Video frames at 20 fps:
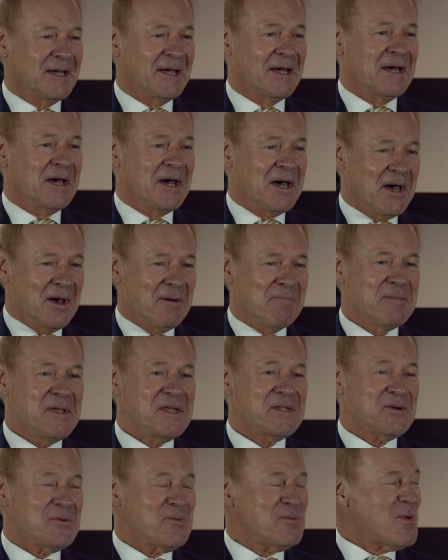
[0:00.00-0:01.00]
ah. a
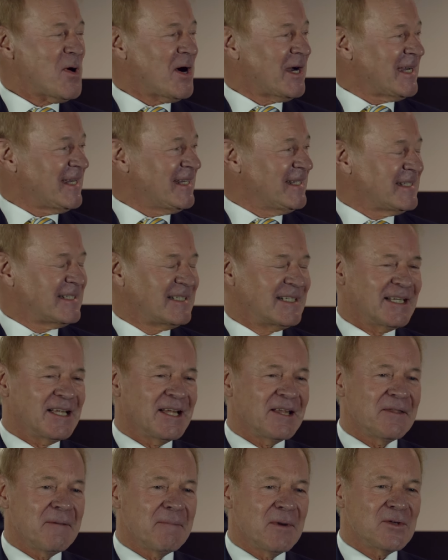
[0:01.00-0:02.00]
meter wide,
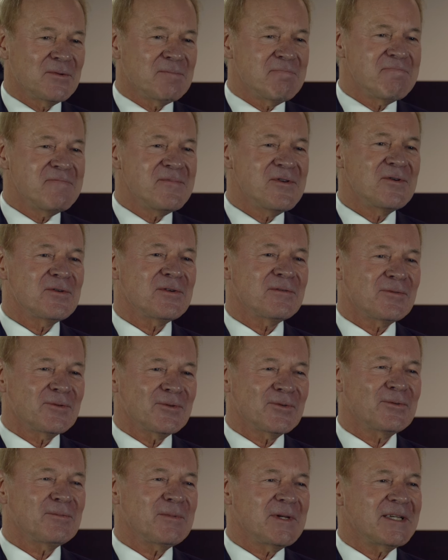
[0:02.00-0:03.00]
and the most
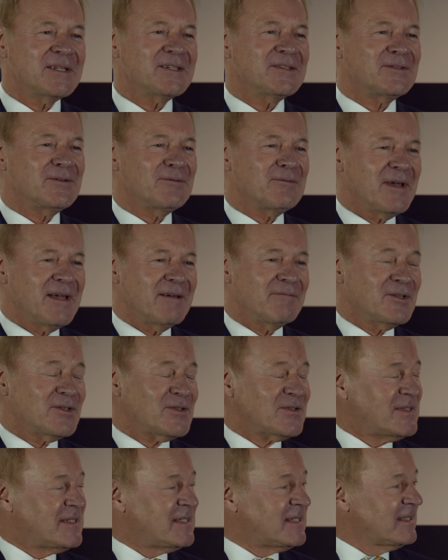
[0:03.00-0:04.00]
beautiful speakers you've ever
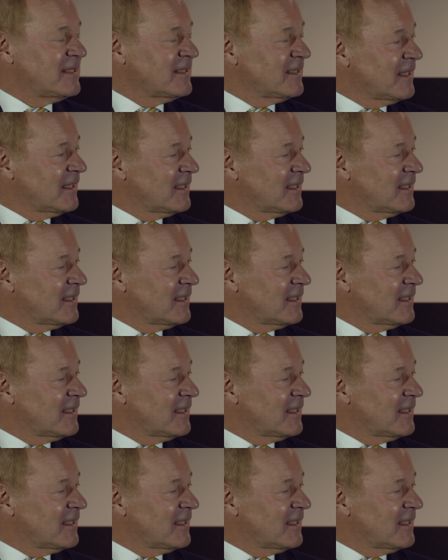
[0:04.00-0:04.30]
seen,